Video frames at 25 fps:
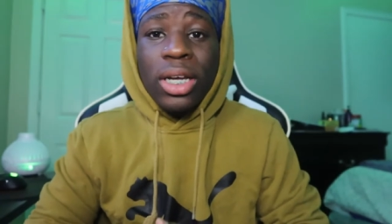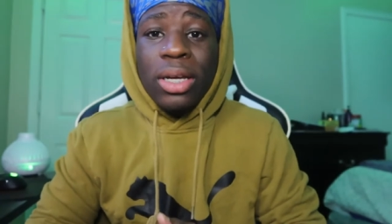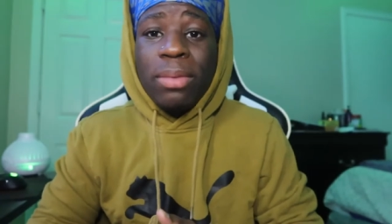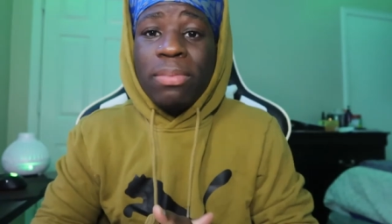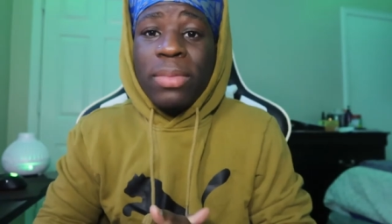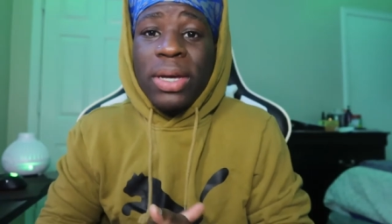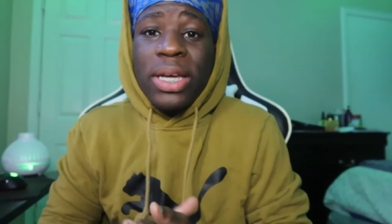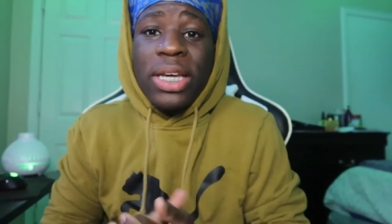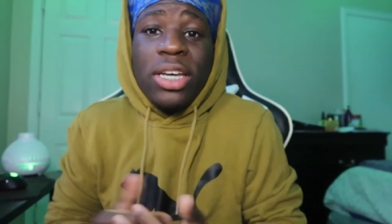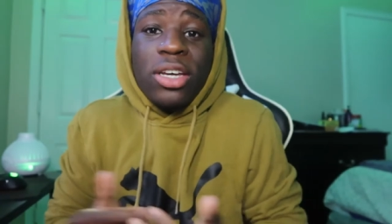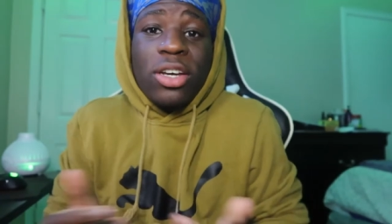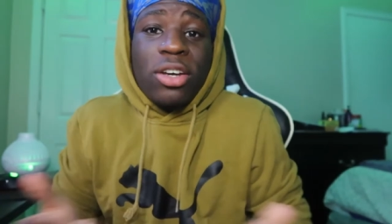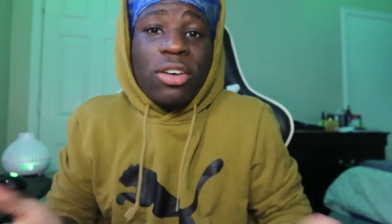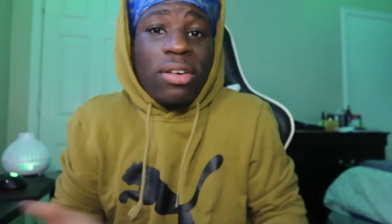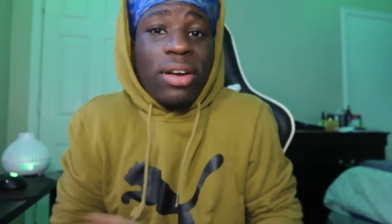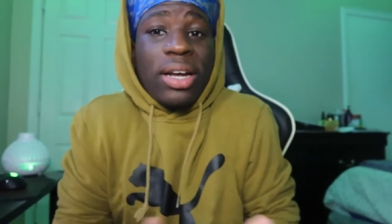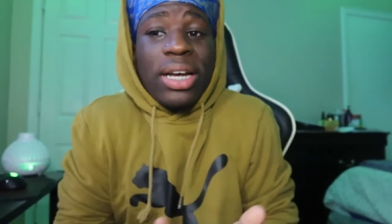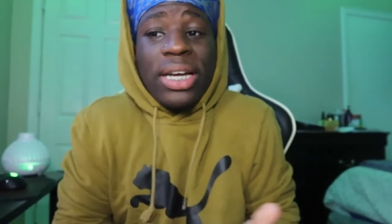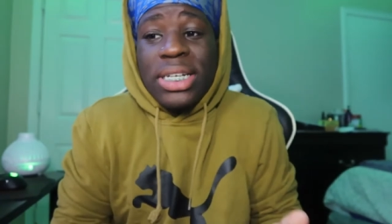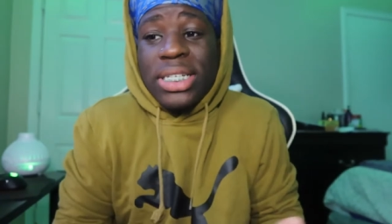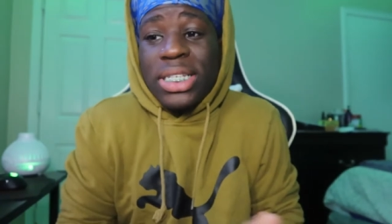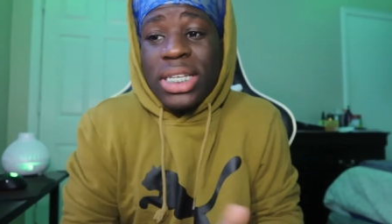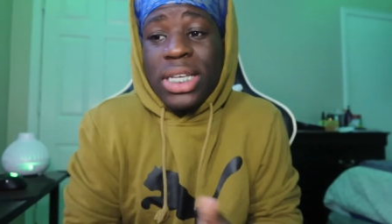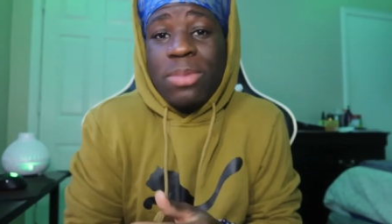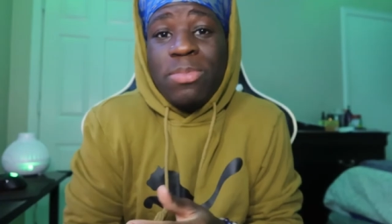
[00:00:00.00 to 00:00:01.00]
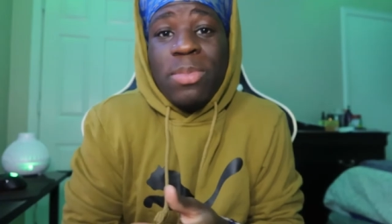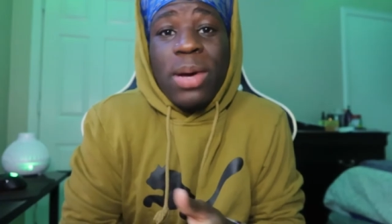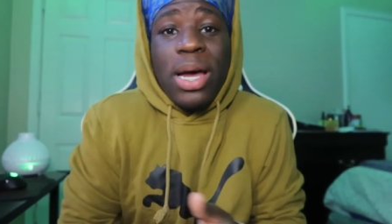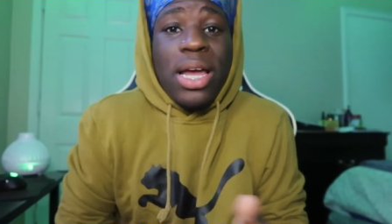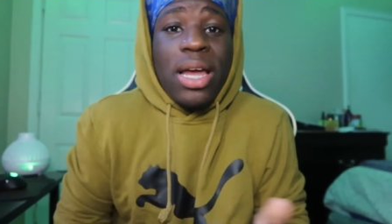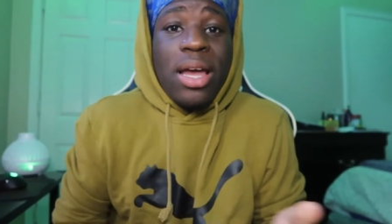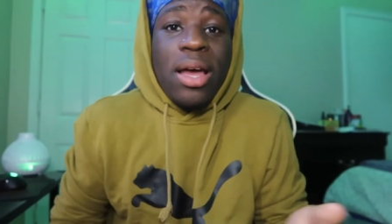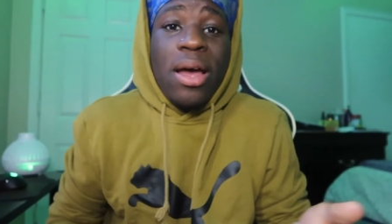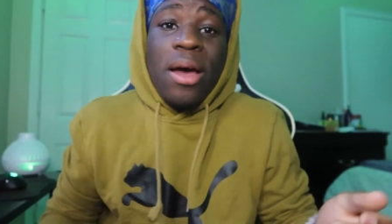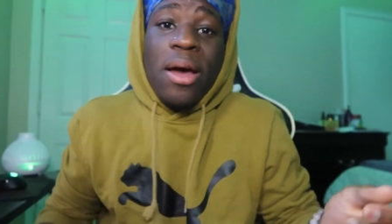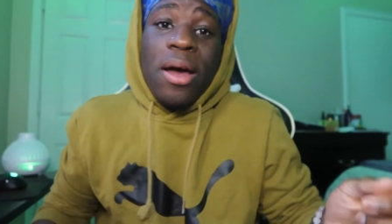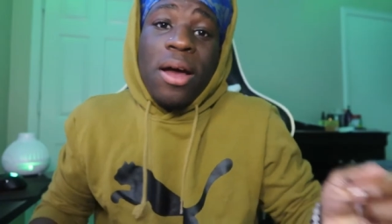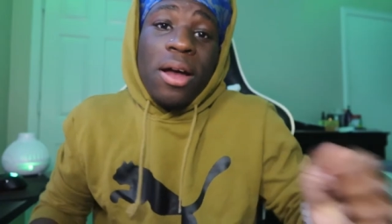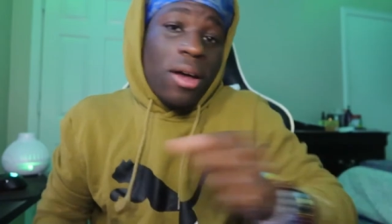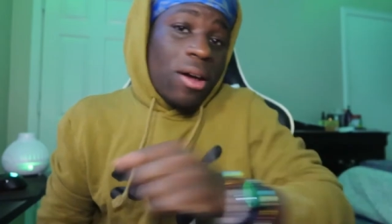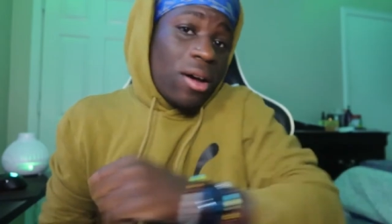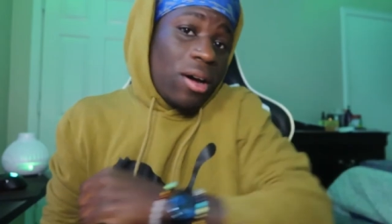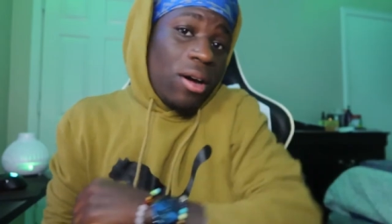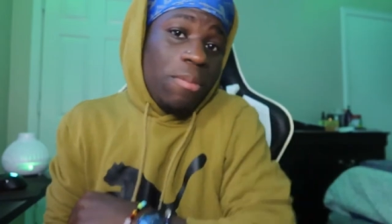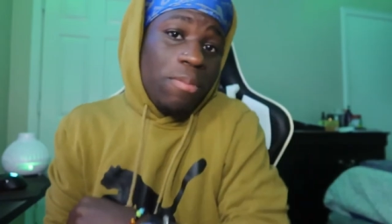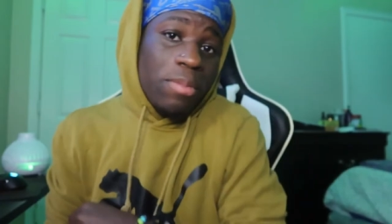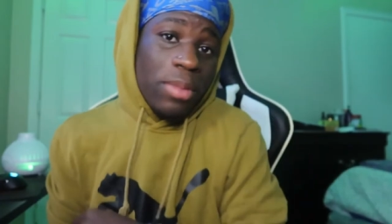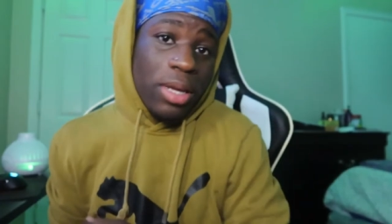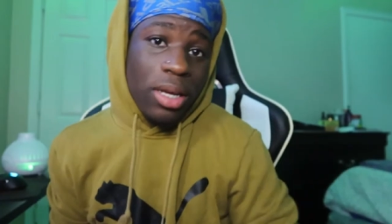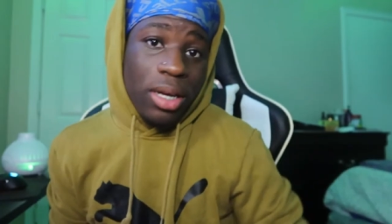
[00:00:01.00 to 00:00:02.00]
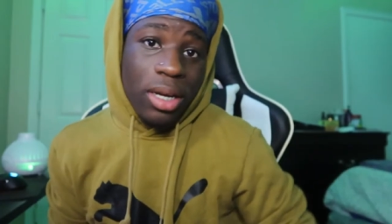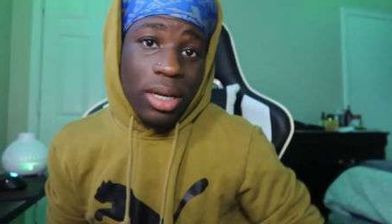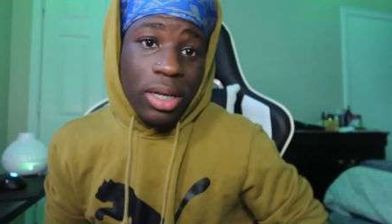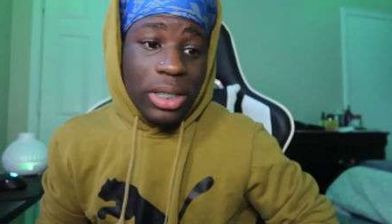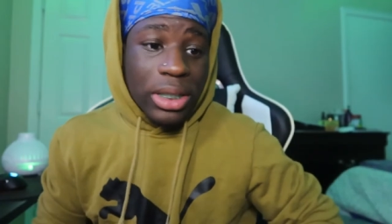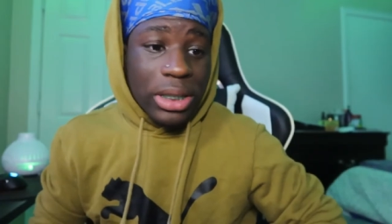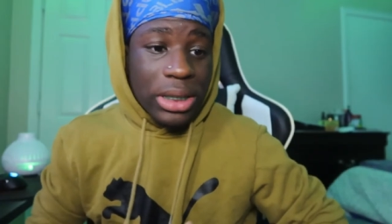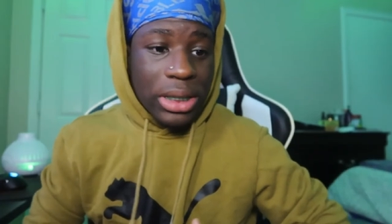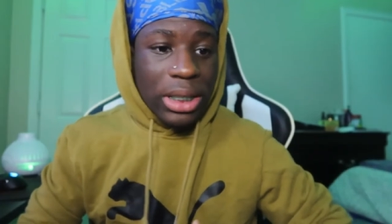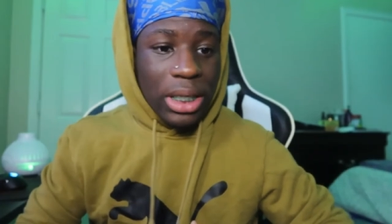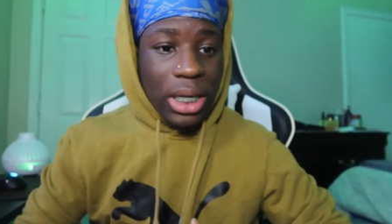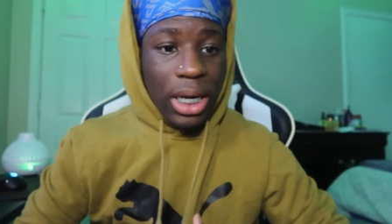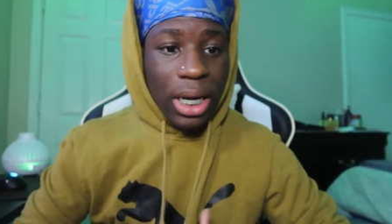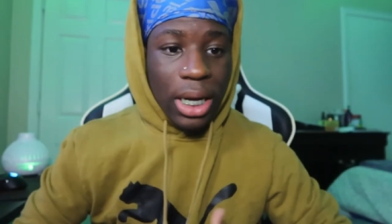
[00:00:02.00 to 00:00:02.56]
He, he crazy. He might come here and shit